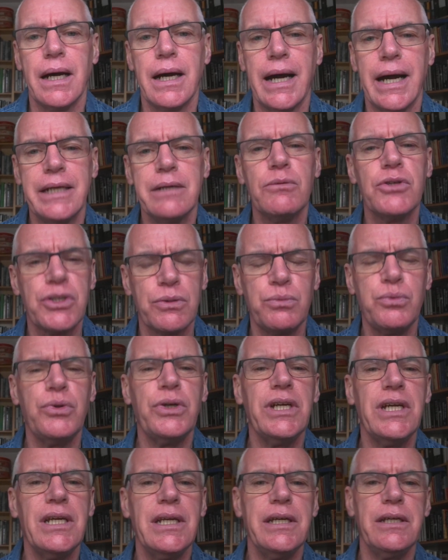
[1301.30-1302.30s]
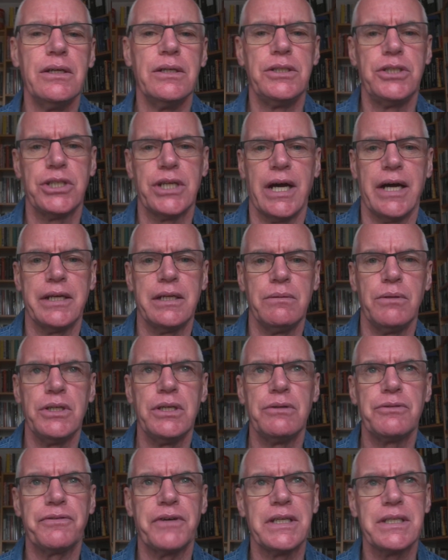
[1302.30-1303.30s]
And it was a really good chat. It
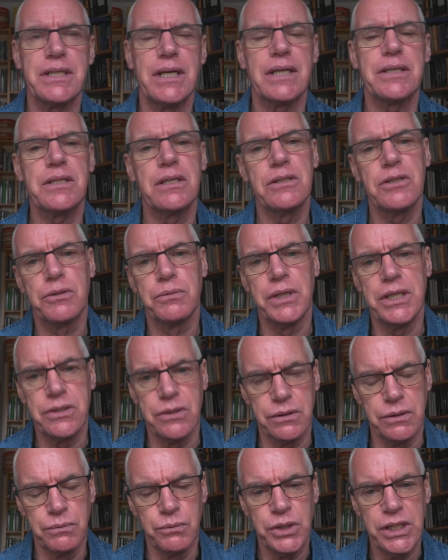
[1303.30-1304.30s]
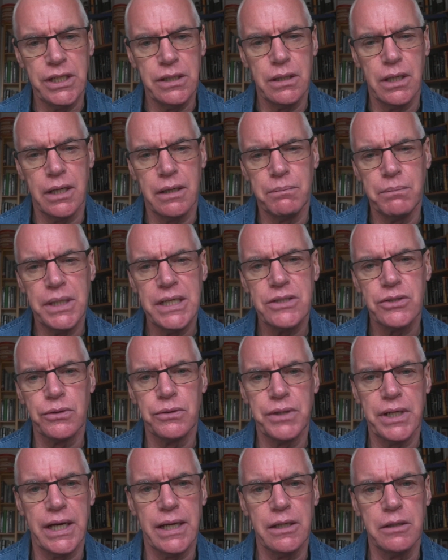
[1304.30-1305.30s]
was fantastic to meet
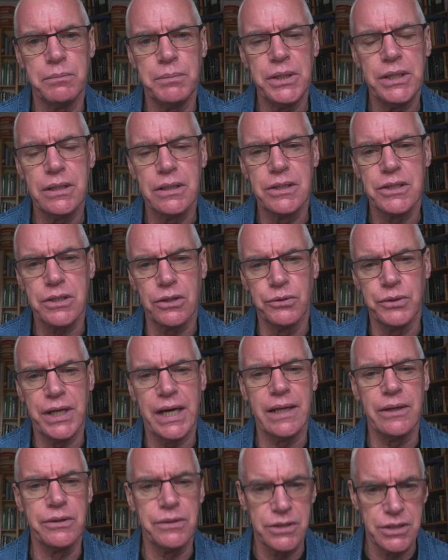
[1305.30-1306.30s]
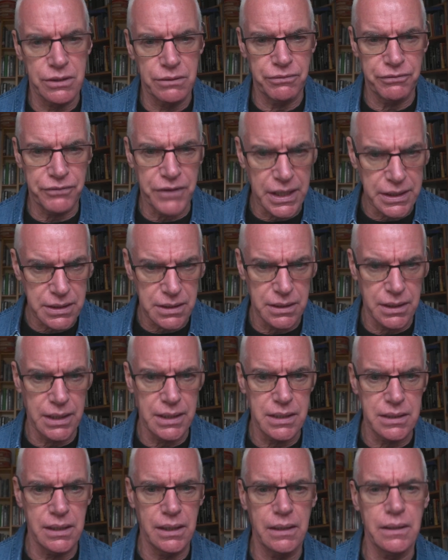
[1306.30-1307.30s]
Ornella, because Ornella is a
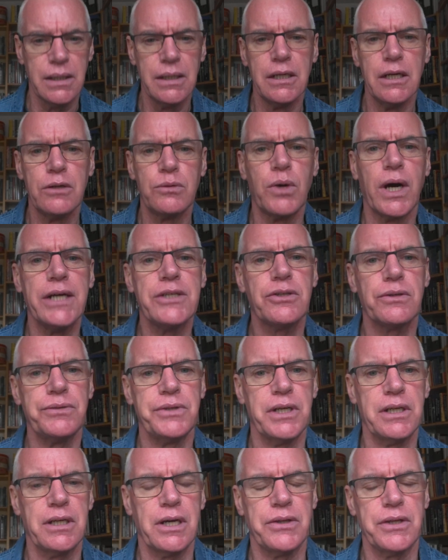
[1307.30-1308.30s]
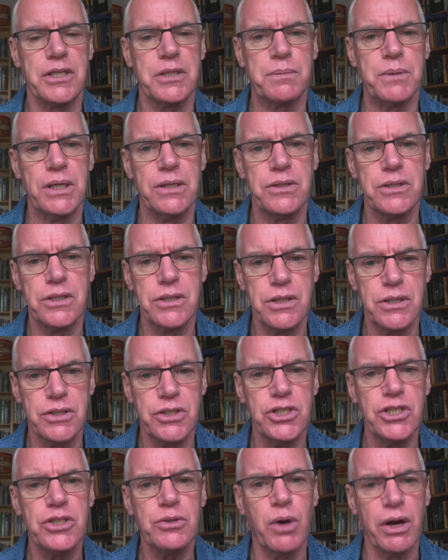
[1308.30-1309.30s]
fascinating writer on near-death experiences, because
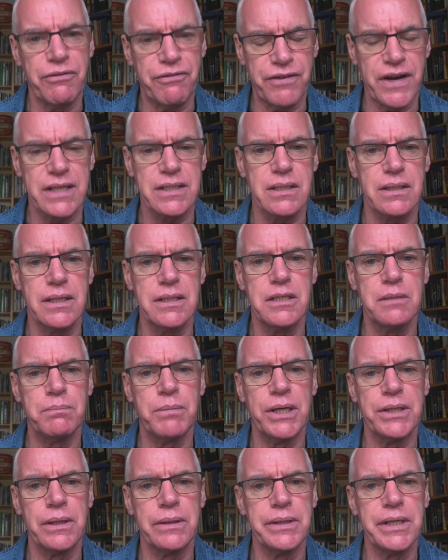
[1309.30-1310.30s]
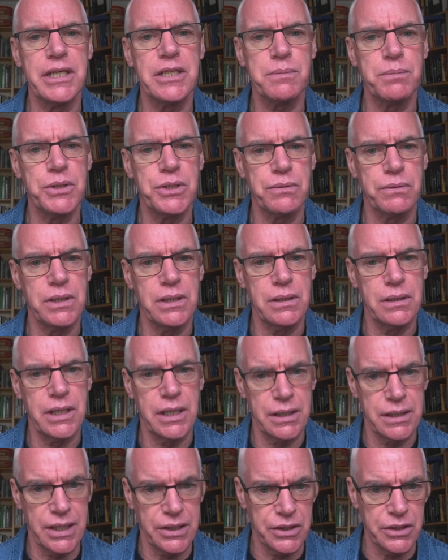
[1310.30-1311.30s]
she's quite fascinated by the links between
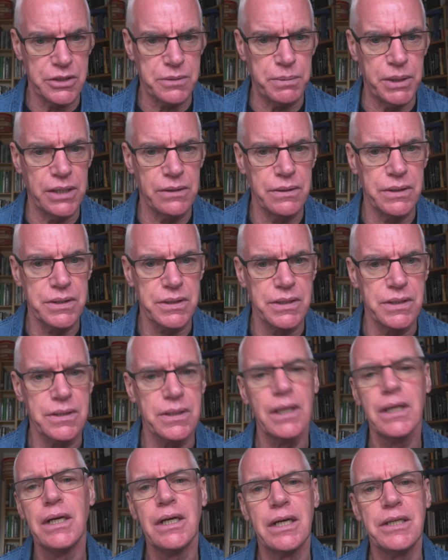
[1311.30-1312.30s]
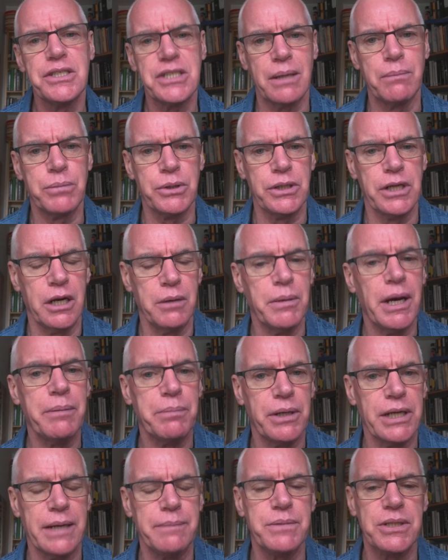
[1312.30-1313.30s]
near-death experiences and temporal lobe
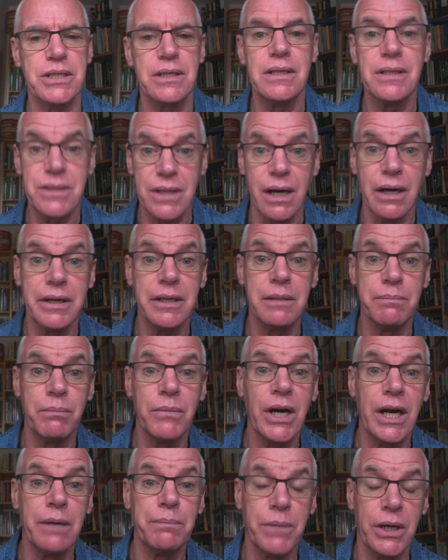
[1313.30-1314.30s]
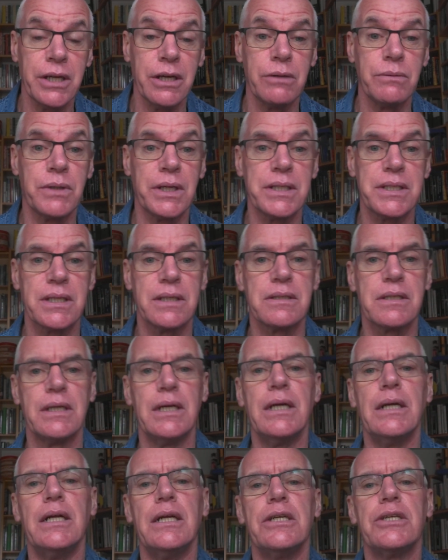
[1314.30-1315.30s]
epilepsy, as I in my own writings.
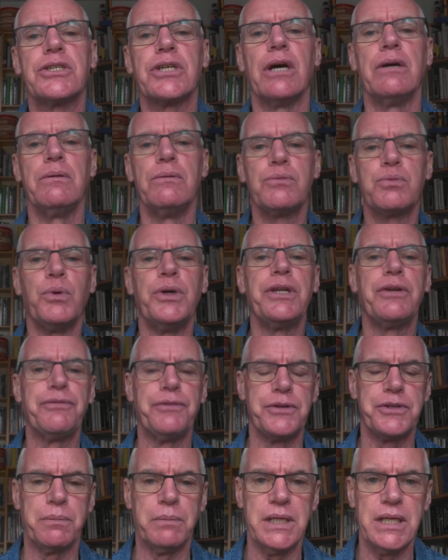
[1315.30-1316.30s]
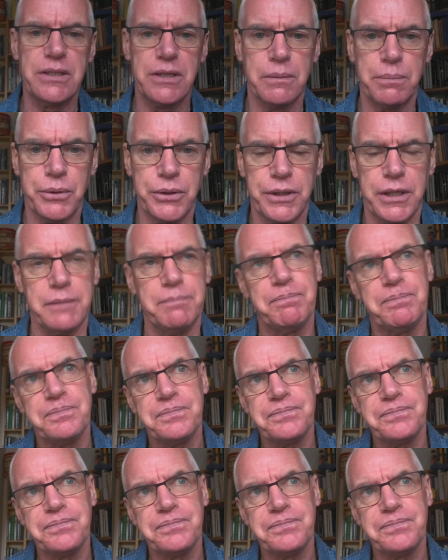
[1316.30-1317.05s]
So it was wonderful to meet up with her.